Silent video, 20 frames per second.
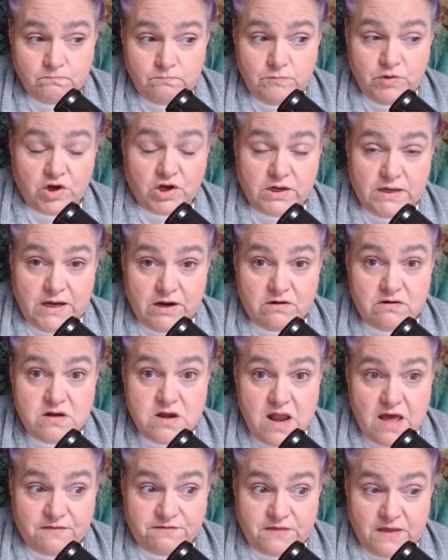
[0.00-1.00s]
you're going to hear
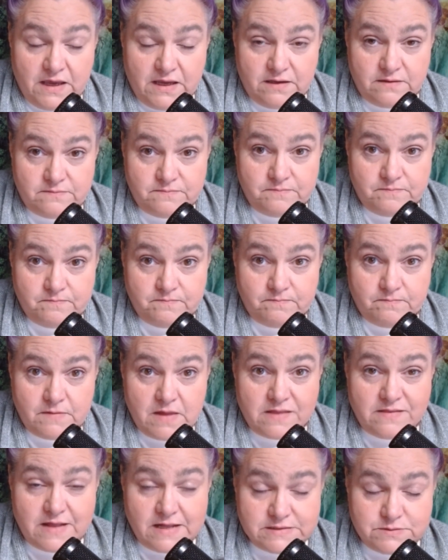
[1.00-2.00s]
nothing.
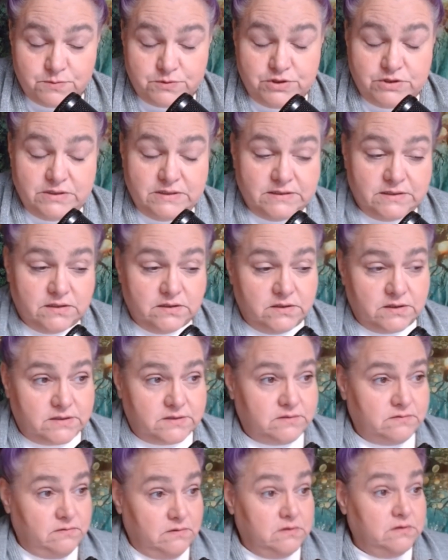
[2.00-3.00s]
And that's when you need to
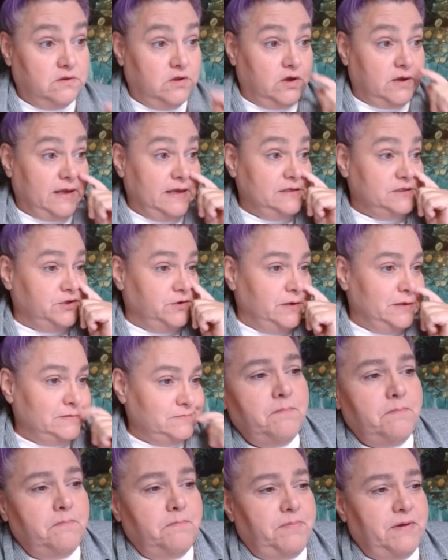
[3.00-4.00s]
look into it.
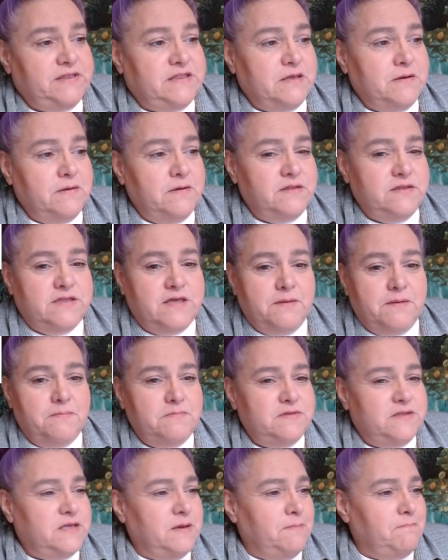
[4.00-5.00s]
But the
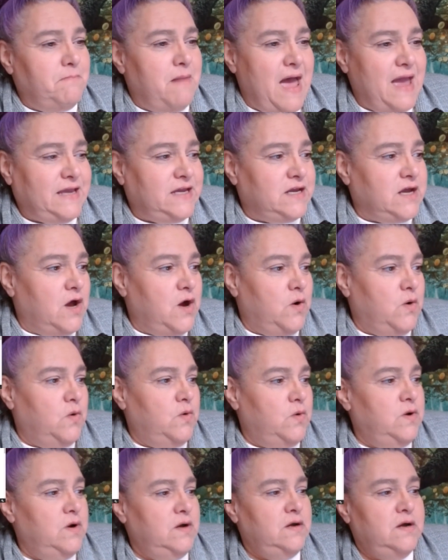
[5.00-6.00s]

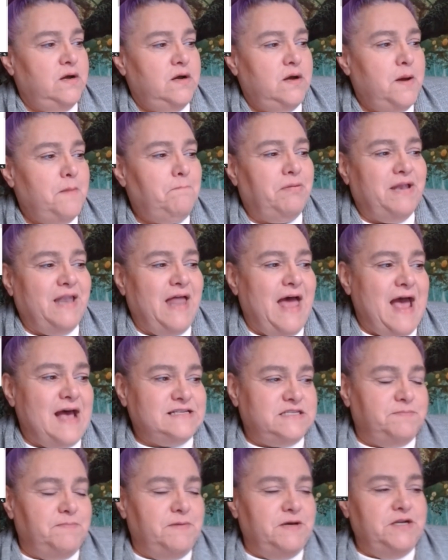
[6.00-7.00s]

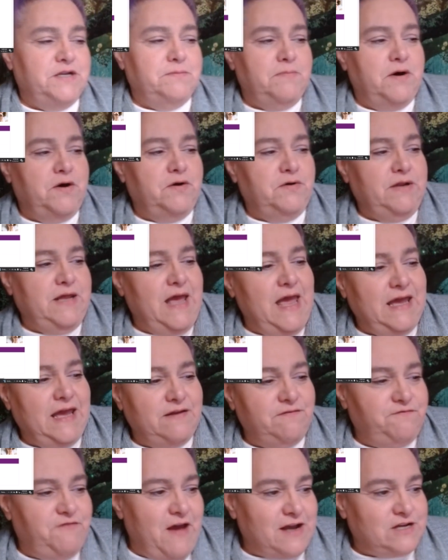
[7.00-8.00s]
mycoplasma pneumonia
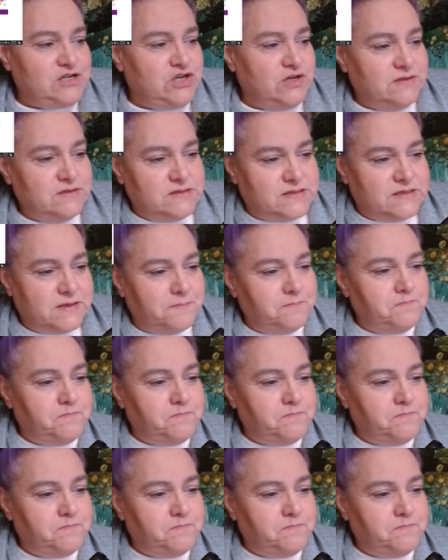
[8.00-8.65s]
infections